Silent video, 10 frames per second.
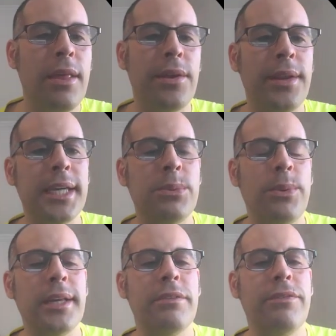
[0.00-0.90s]
The next
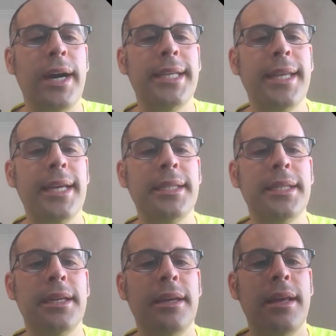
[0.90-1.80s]
one is
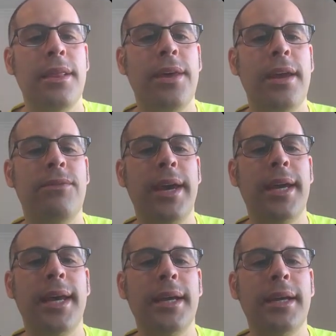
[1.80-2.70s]
Vident, then
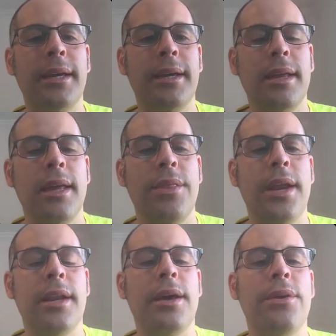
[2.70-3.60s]
VanEck,
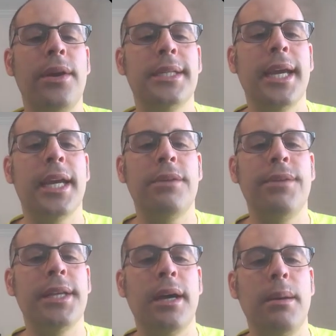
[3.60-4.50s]
then another
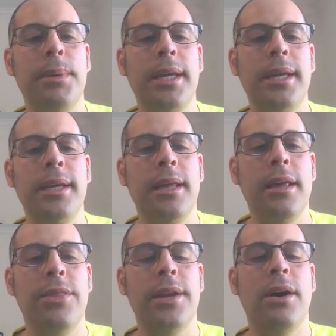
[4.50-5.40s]
executive at the
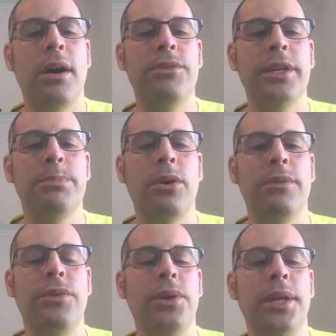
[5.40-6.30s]
company, then Harvest
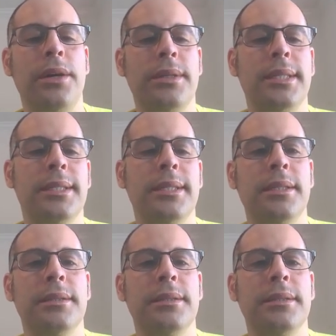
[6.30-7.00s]
Portfolios.